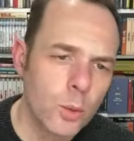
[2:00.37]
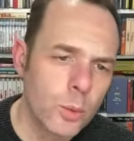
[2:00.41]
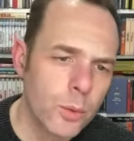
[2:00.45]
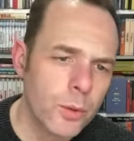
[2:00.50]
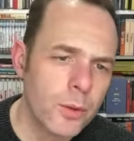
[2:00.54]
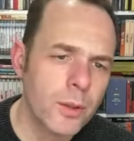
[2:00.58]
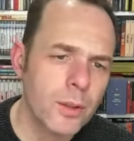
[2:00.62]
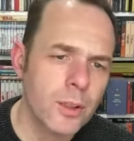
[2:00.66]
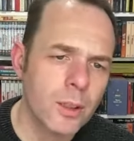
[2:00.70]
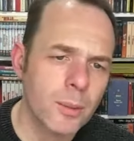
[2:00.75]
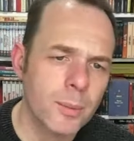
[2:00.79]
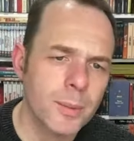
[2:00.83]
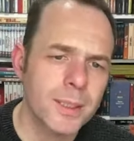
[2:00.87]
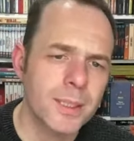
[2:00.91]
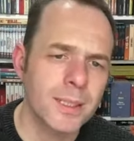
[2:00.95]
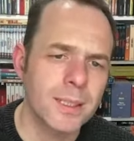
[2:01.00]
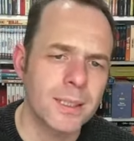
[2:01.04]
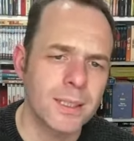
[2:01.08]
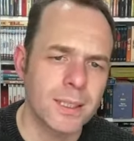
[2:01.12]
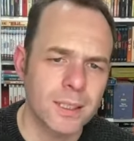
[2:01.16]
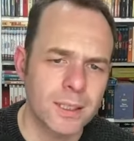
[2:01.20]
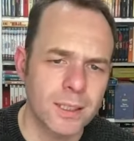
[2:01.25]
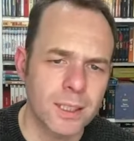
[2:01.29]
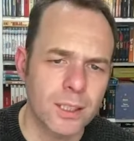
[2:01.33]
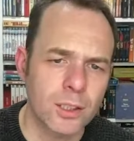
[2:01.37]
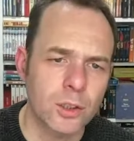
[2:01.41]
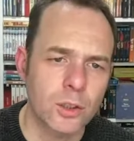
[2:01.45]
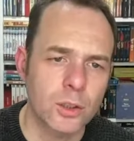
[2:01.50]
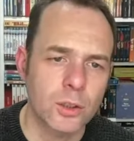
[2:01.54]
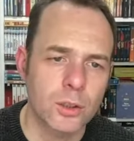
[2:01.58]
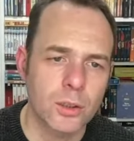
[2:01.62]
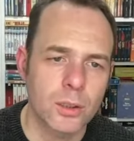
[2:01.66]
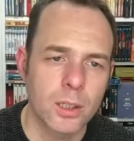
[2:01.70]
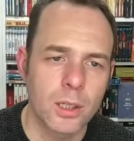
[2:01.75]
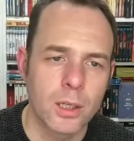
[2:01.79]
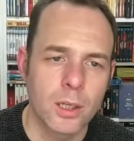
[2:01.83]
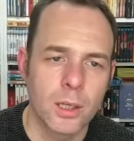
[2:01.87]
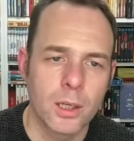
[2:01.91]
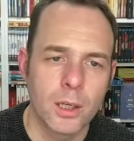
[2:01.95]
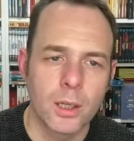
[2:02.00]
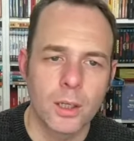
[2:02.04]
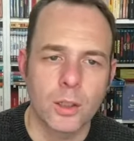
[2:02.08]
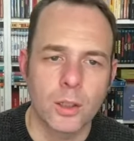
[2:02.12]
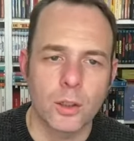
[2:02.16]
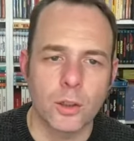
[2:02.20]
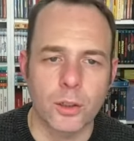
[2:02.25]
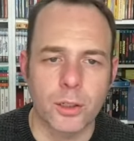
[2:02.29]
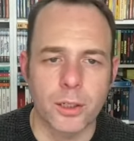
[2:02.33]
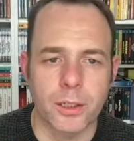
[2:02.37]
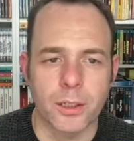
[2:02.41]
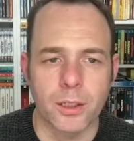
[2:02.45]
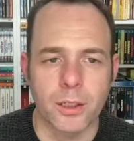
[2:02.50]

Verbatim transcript: with a limited edition, you're